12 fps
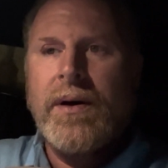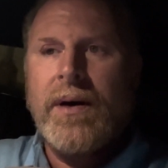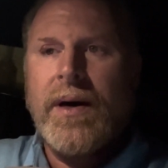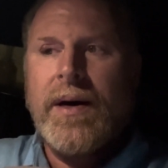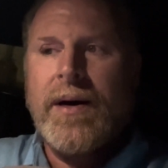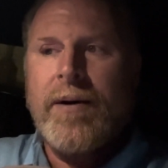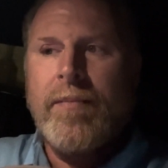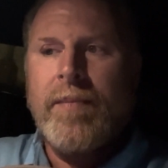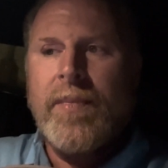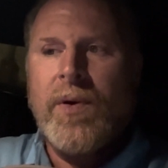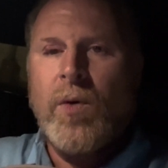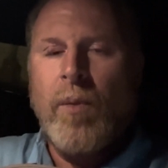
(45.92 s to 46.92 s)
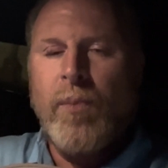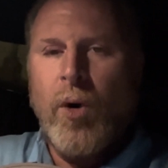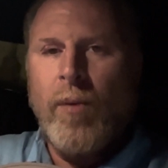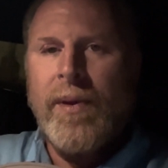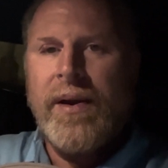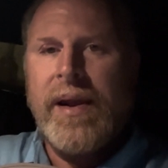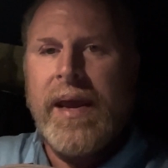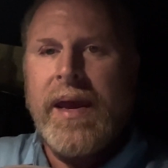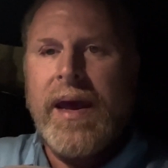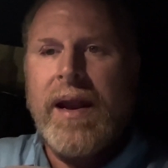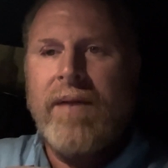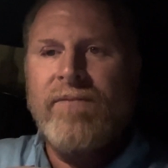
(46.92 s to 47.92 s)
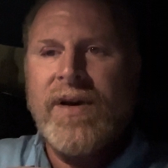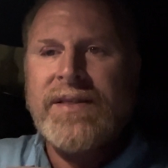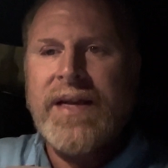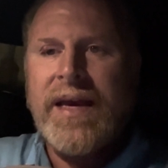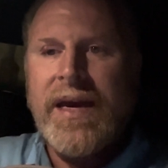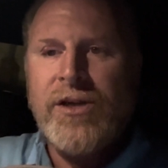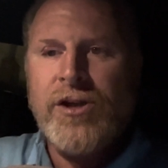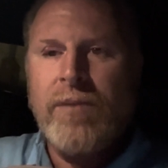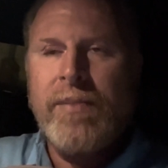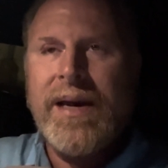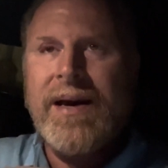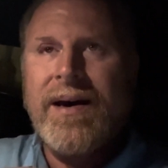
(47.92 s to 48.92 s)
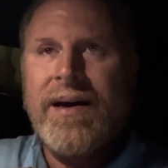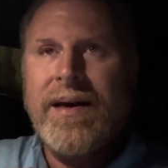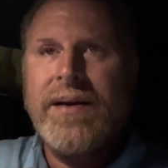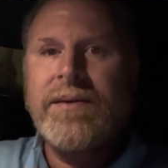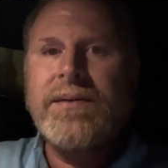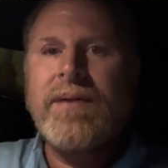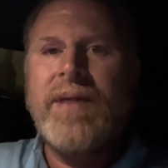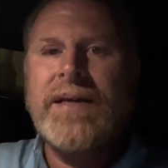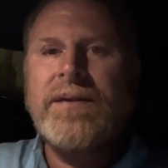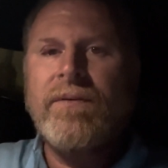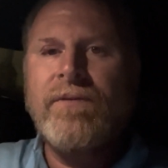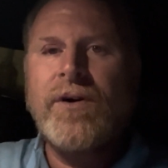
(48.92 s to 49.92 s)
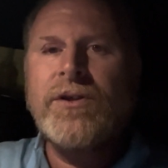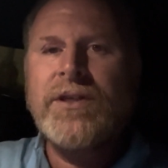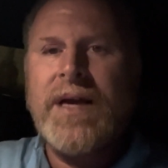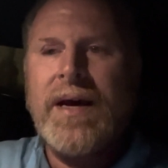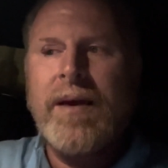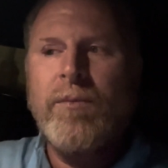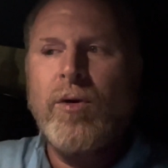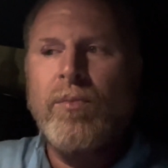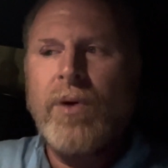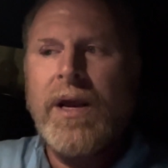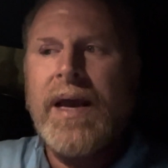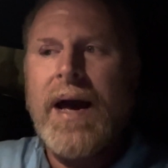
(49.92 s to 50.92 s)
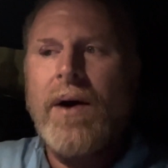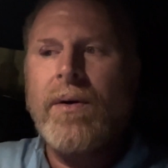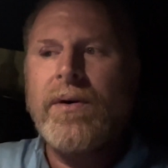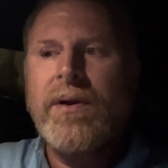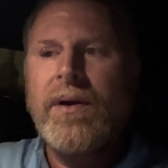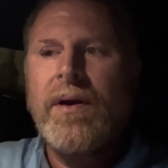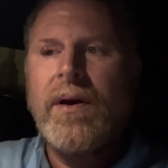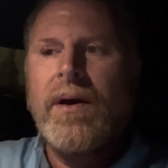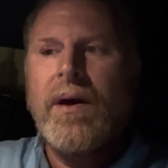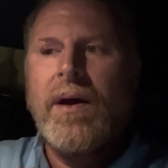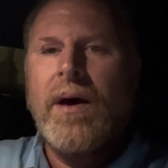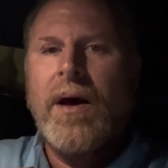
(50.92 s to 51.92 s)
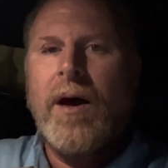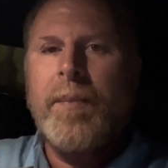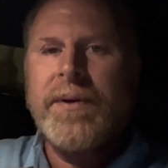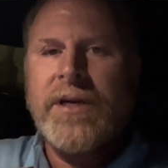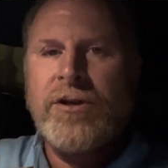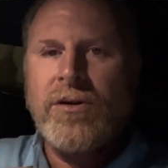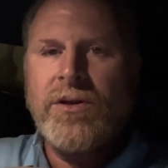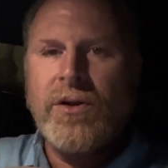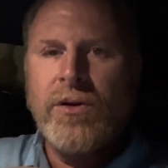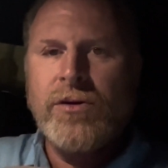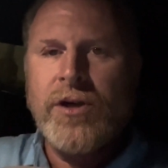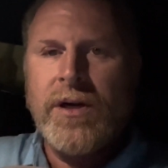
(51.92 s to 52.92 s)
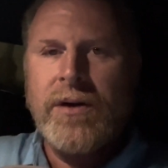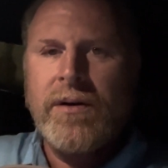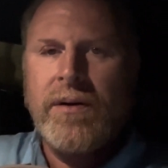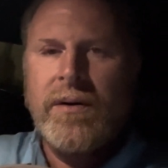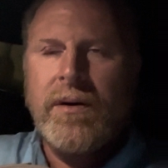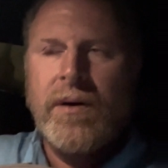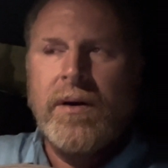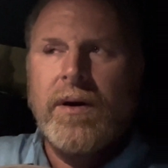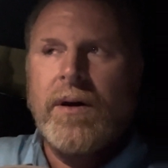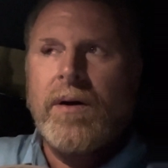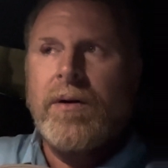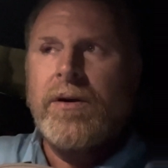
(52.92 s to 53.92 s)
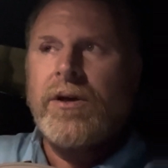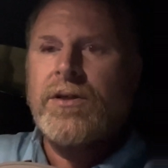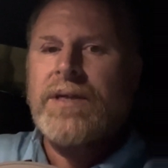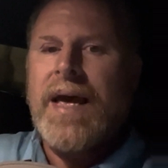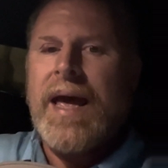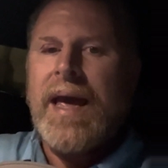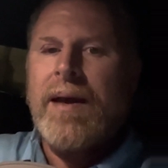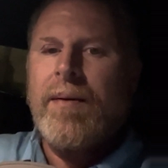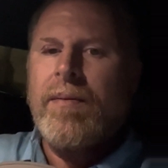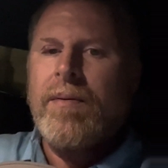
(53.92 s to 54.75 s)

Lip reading: rapport building and investigation, because that's the first time you bring out a potential solution. You say,